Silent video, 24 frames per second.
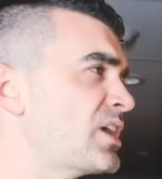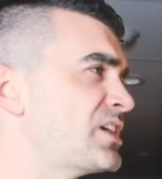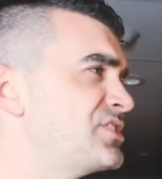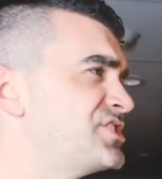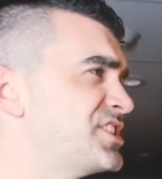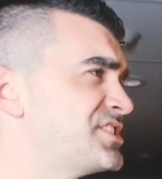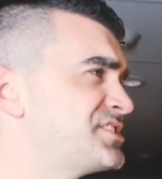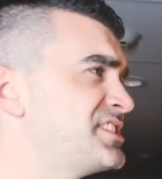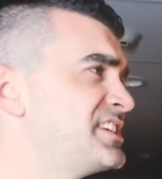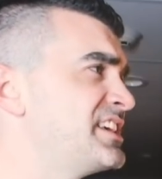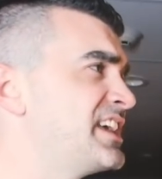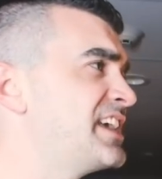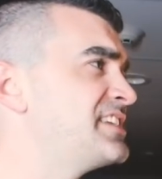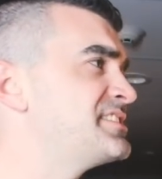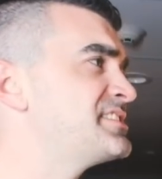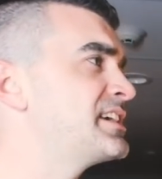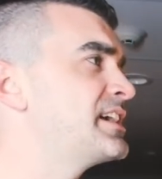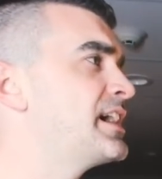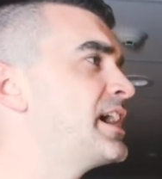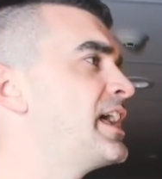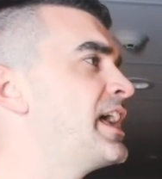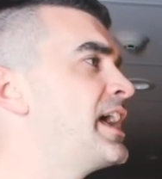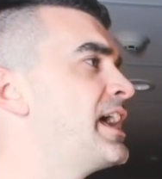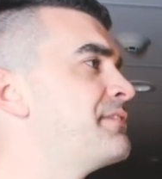just in case it
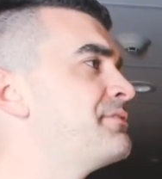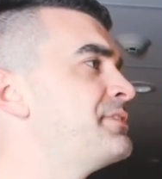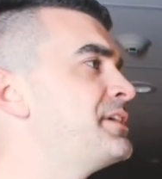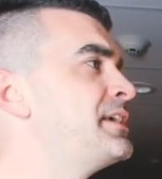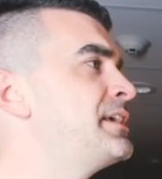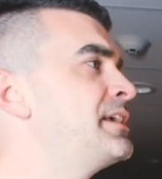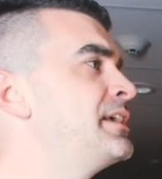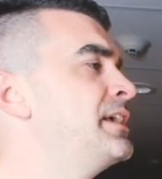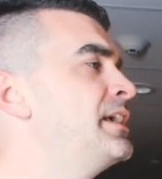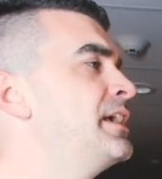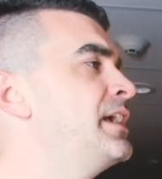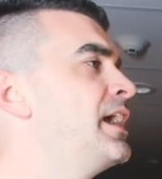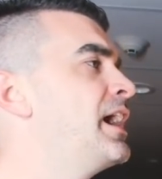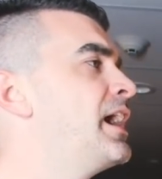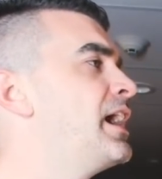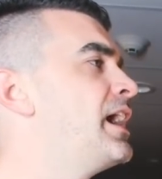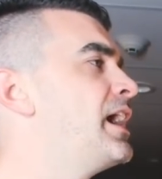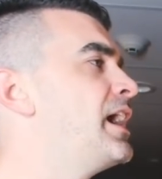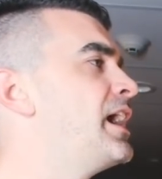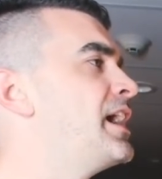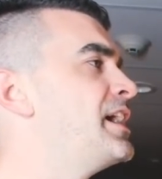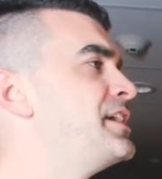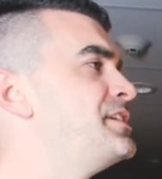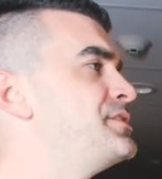got heavy.
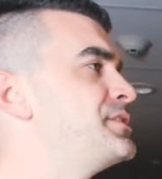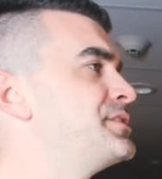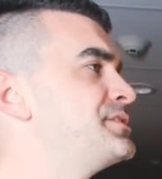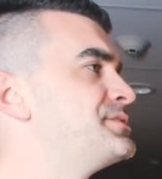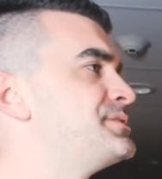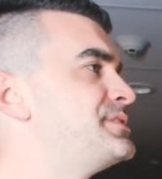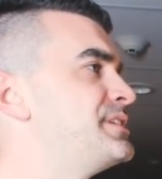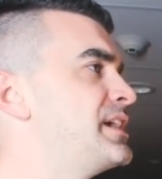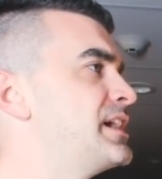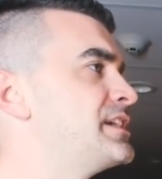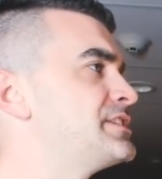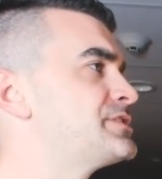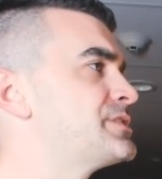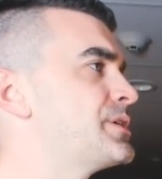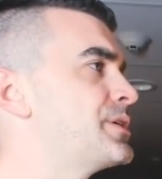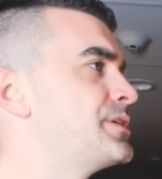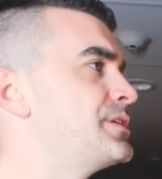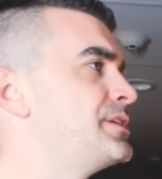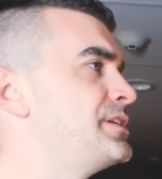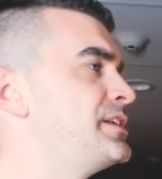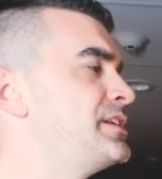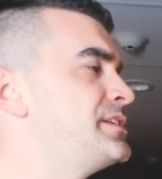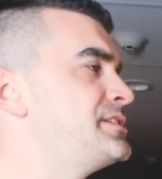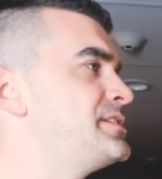And you can see I
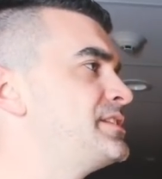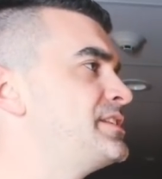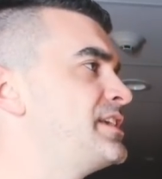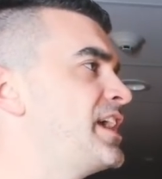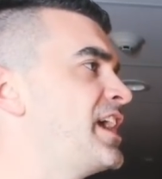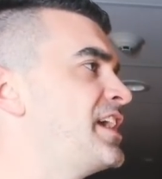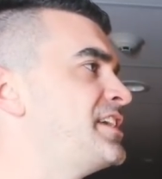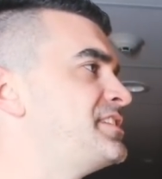started into the